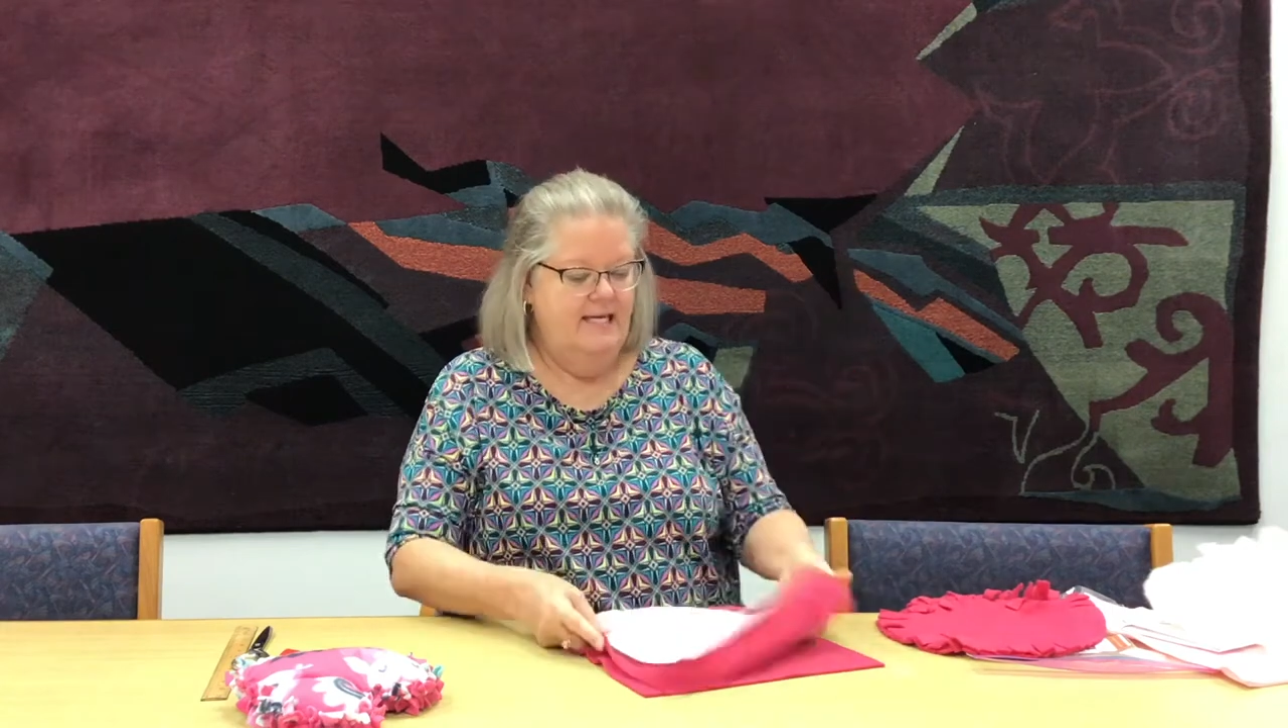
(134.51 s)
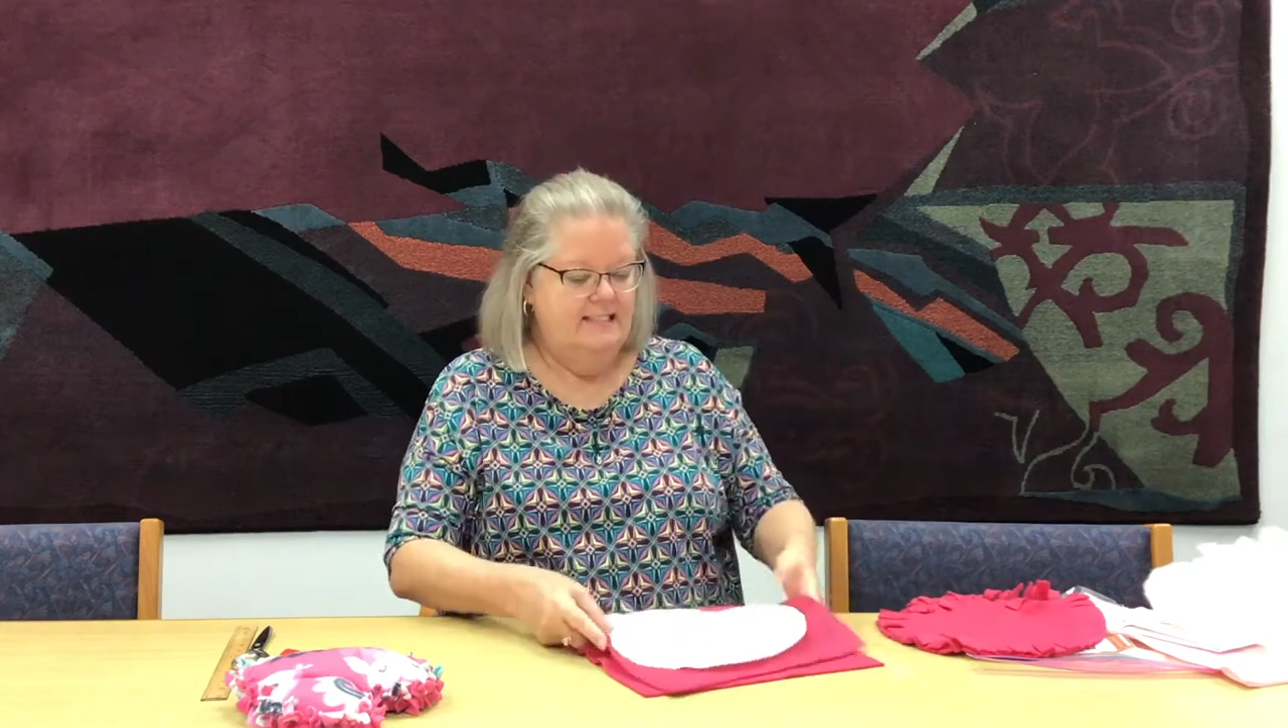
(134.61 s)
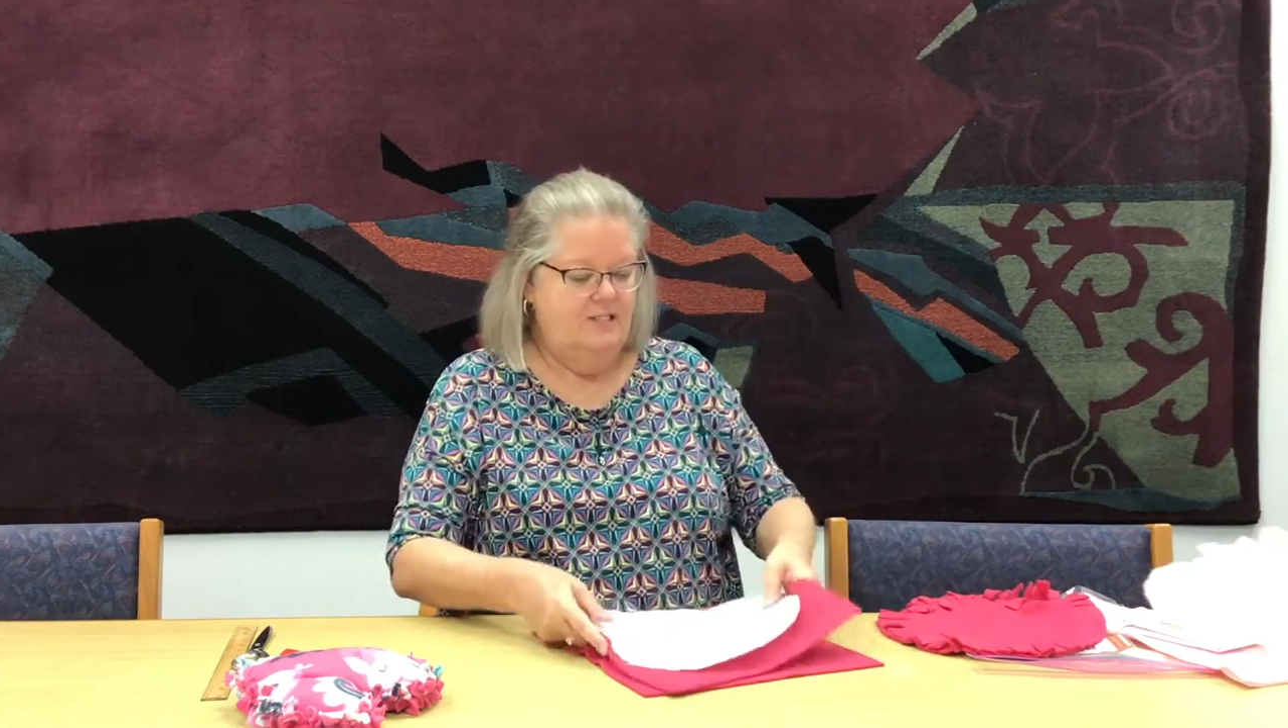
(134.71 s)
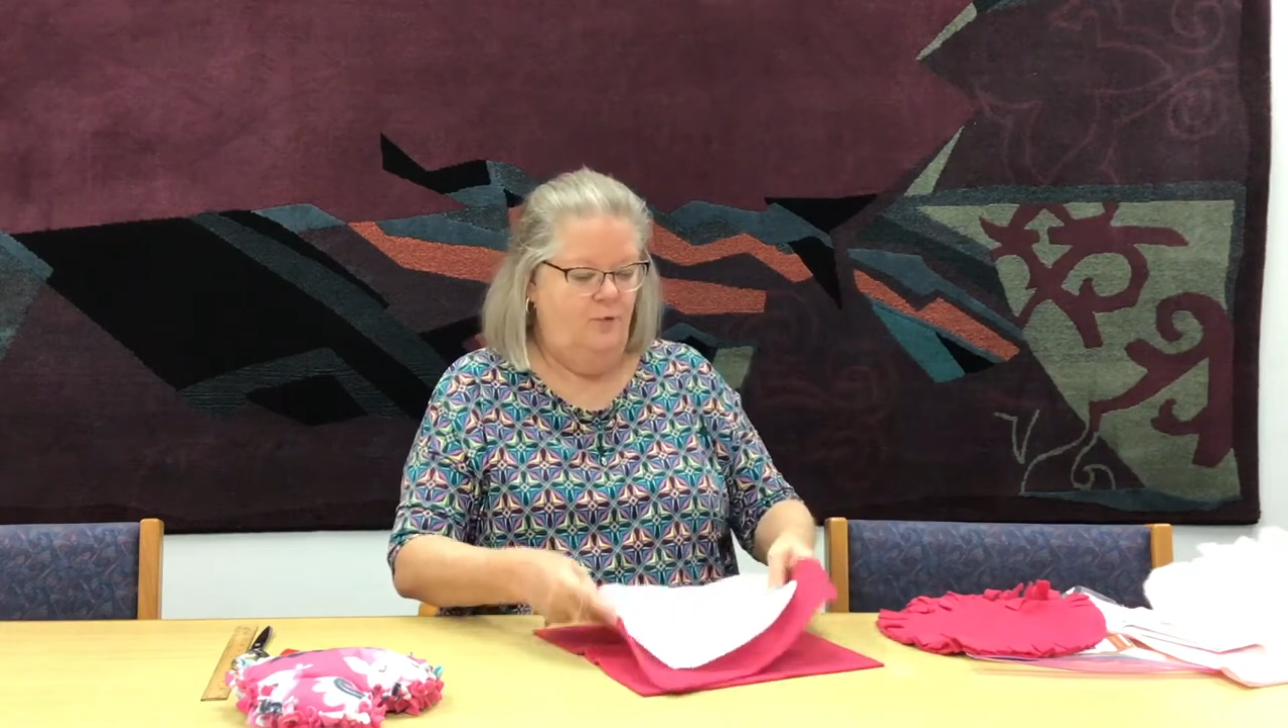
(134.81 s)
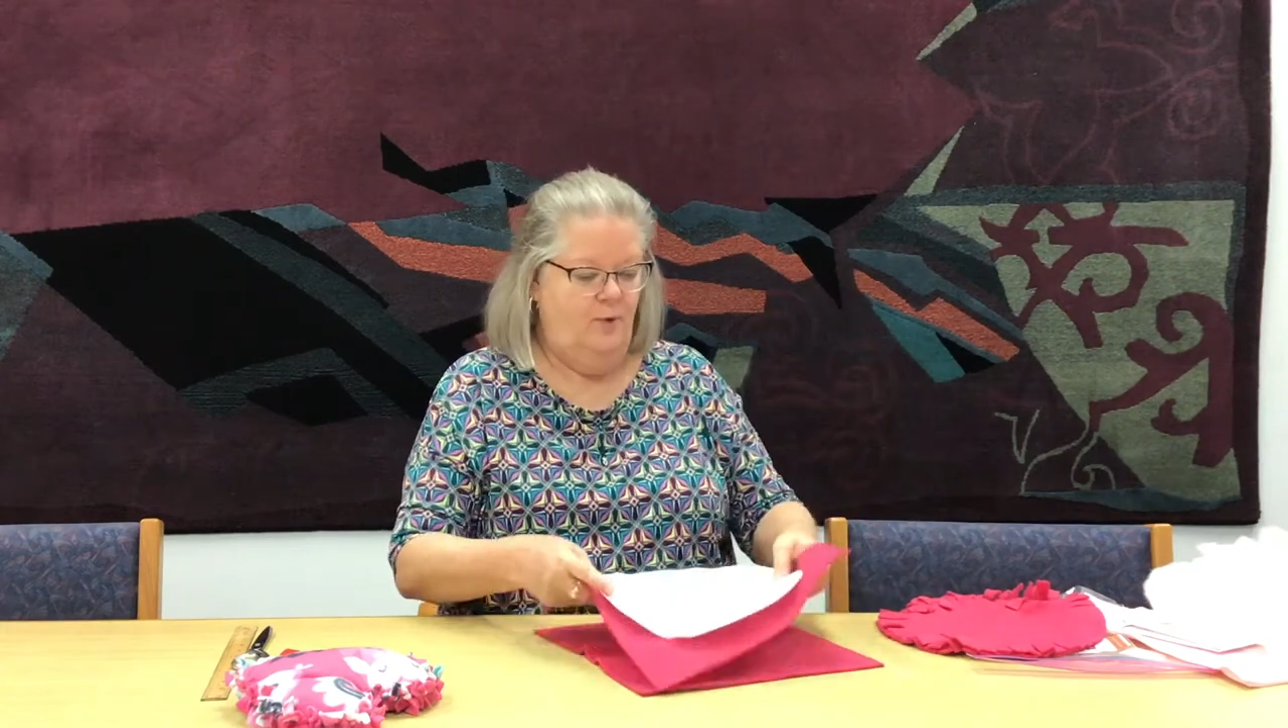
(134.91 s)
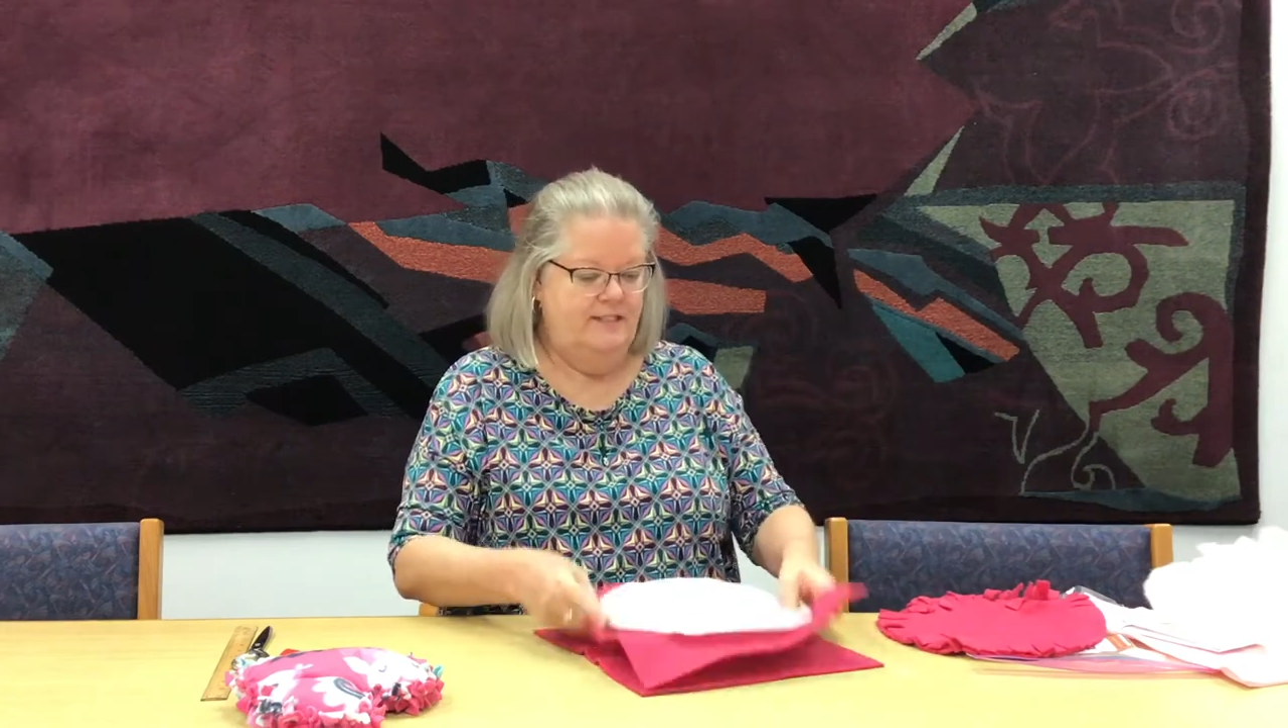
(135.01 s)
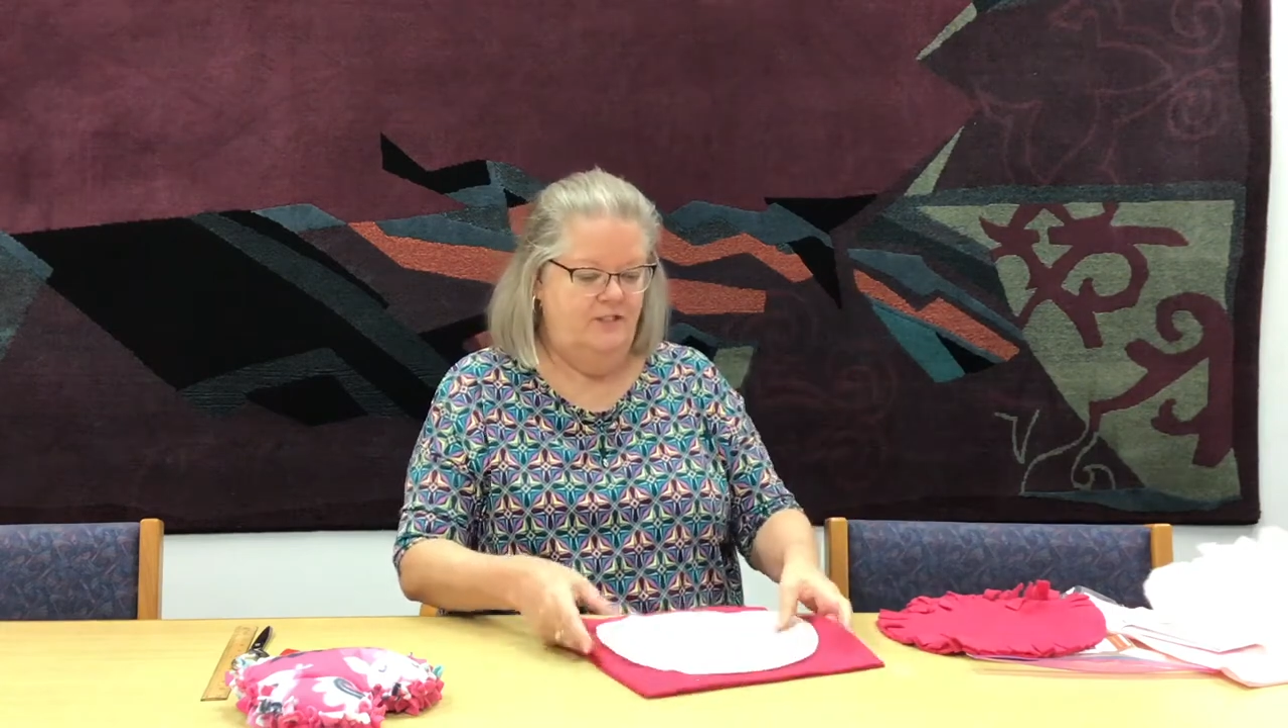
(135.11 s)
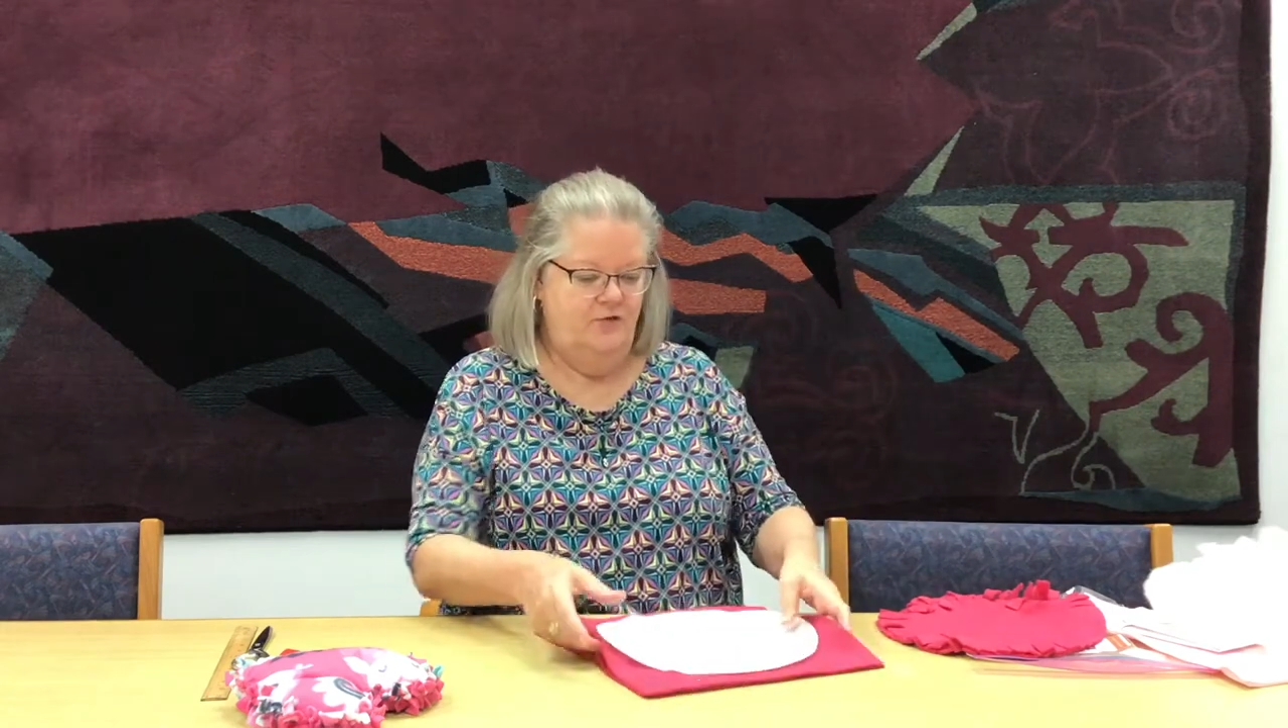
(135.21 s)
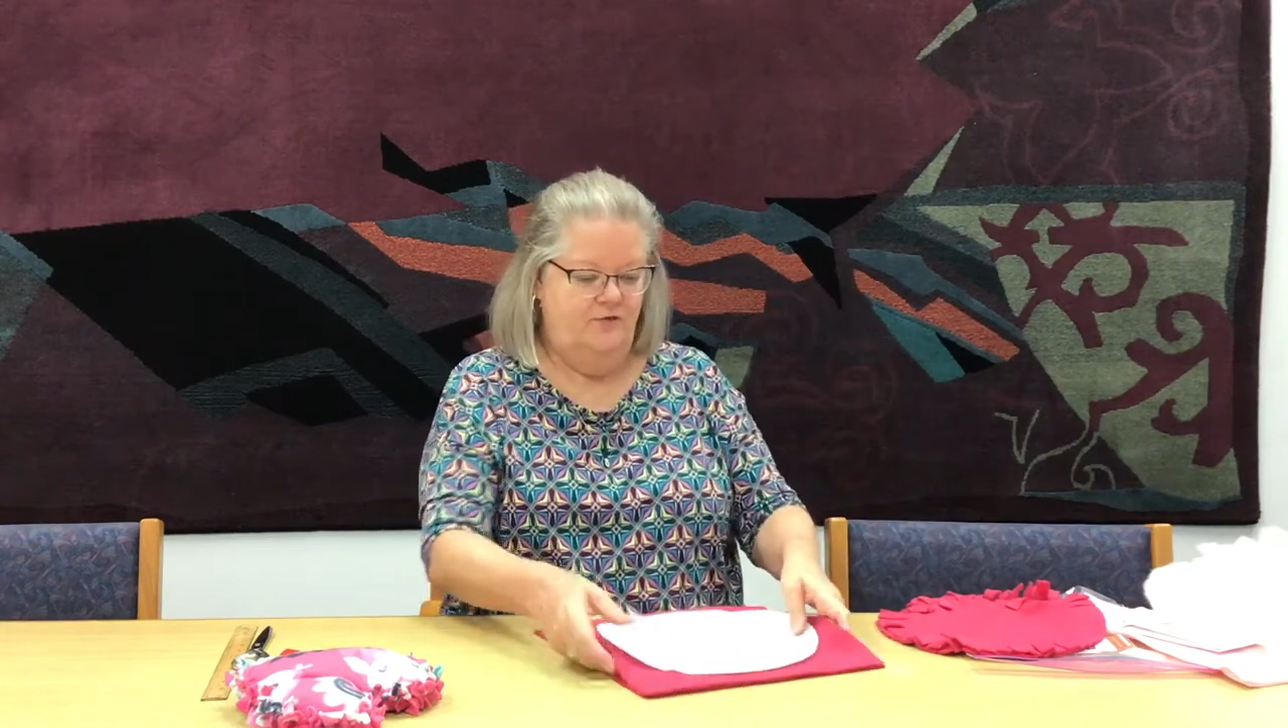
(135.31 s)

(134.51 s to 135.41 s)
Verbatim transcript: So once you